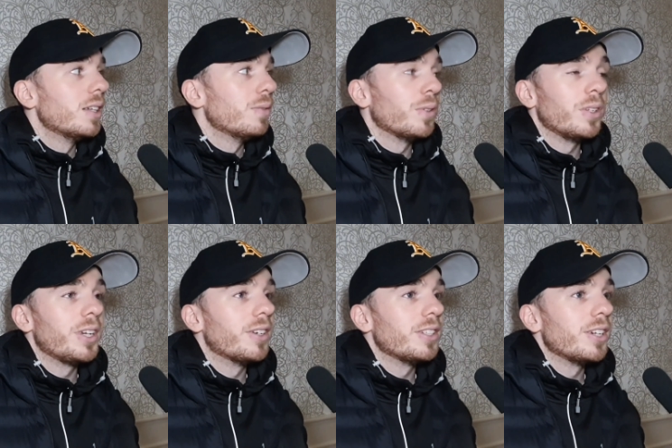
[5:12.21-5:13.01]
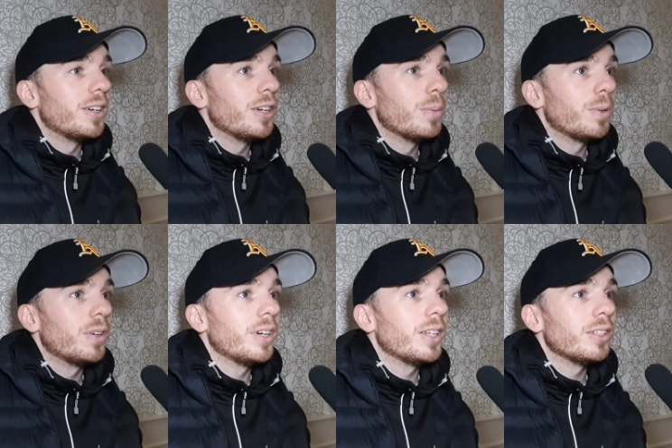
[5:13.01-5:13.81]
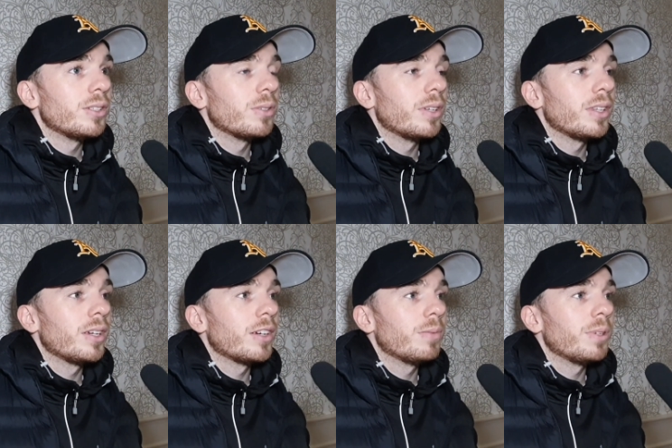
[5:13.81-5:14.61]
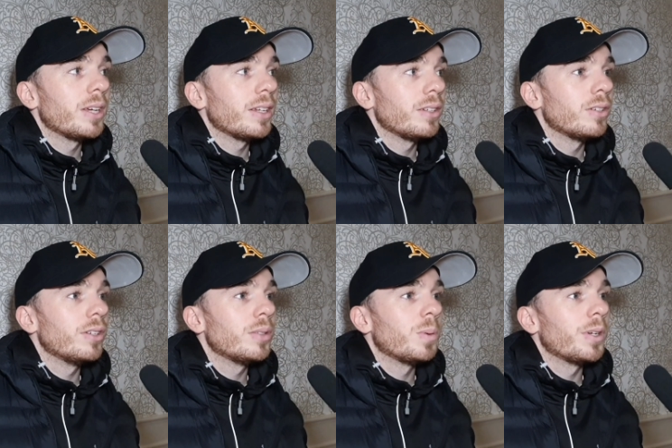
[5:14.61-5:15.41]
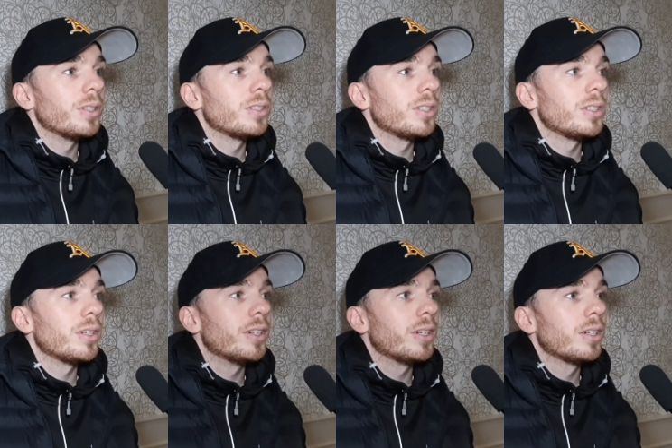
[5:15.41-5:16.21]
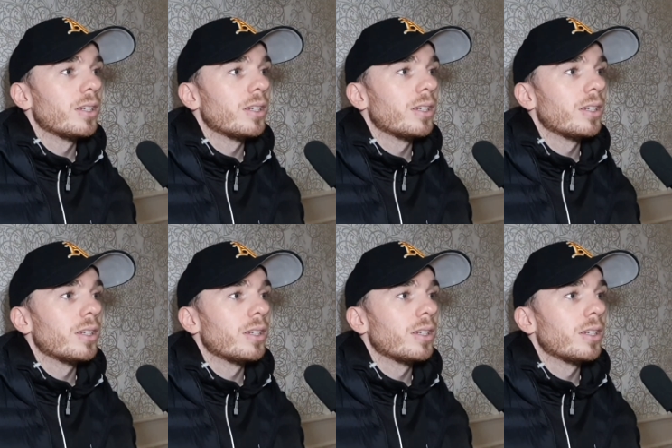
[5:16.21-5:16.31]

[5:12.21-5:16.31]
Full year is nearly up already, so I think I've been getting good experience this year.